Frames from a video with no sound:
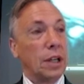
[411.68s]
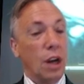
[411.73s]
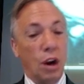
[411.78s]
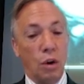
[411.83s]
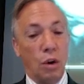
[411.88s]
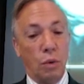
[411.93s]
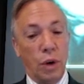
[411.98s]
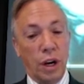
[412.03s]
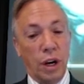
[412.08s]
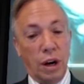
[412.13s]

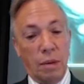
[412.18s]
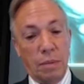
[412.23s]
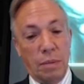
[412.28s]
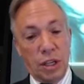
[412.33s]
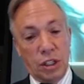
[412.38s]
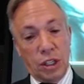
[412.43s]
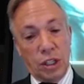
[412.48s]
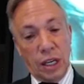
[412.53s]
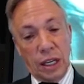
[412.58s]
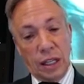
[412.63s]
we are
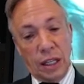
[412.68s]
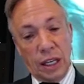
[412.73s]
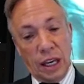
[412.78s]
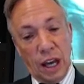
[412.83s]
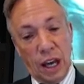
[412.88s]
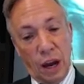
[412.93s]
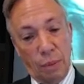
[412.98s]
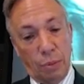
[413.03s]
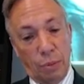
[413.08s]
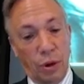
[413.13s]
missing the
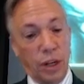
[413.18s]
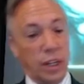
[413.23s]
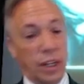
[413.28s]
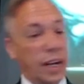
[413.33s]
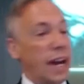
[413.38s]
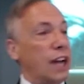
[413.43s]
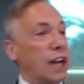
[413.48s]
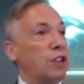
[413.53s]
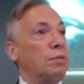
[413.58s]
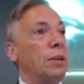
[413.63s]
upper
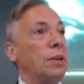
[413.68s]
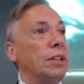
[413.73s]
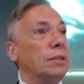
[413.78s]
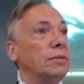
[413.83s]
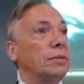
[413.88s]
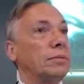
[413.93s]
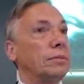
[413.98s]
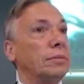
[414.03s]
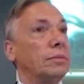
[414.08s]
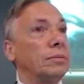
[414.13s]
attachment,
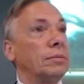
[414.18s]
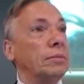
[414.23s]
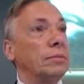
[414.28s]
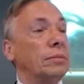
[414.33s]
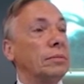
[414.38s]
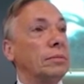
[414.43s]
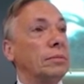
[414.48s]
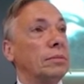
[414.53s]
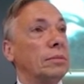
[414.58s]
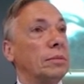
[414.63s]

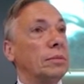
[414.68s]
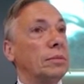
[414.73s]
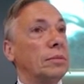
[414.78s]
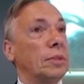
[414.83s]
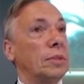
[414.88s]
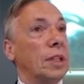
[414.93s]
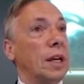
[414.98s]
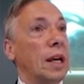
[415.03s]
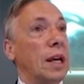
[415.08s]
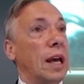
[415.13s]

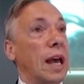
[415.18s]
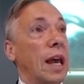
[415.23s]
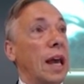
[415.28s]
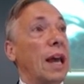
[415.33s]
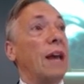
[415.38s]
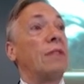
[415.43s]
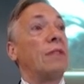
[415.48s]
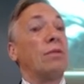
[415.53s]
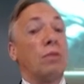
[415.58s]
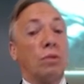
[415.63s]

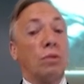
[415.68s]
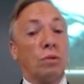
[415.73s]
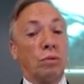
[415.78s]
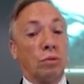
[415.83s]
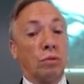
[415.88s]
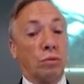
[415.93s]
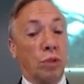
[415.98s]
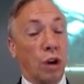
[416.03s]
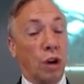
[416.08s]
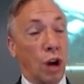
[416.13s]
and
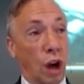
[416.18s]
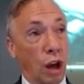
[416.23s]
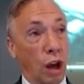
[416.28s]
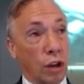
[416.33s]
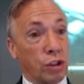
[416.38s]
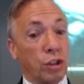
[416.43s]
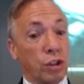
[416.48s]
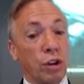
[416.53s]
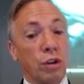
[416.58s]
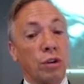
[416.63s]
we're
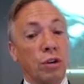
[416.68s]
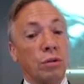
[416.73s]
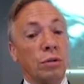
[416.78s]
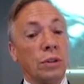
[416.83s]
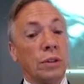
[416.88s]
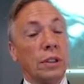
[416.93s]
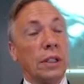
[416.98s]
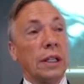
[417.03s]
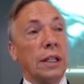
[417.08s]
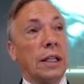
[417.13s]
also
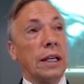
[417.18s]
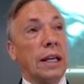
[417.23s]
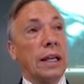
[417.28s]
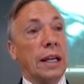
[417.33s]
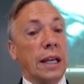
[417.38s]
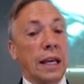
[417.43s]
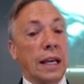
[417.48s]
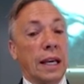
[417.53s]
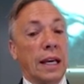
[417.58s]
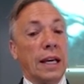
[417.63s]

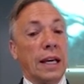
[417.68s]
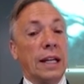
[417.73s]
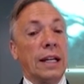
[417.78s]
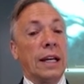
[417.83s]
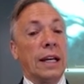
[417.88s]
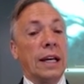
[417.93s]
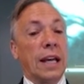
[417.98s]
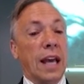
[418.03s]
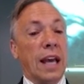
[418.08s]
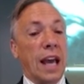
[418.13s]
in
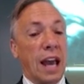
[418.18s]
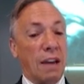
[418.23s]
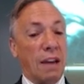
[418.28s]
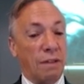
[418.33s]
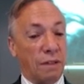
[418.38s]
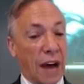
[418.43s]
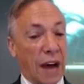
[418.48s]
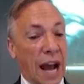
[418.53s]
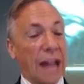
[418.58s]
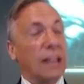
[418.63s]
a
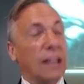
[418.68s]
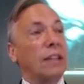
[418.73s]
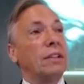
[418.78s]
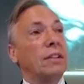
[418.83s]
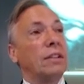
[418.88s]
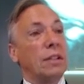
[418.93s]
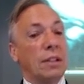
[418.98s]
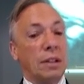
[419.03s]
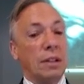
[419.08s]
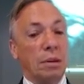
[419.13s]
violent
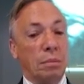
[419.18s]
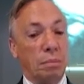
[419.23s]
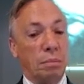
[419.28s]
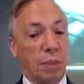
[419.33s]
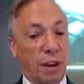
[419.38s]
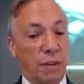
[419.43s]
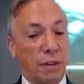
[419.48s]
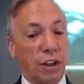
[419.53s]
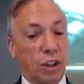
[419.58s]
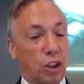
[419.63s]

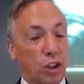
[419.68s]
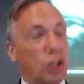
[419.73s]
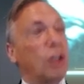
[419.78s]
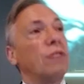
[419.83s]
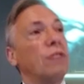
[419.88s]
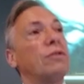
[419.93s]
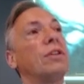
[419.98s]
pivot shift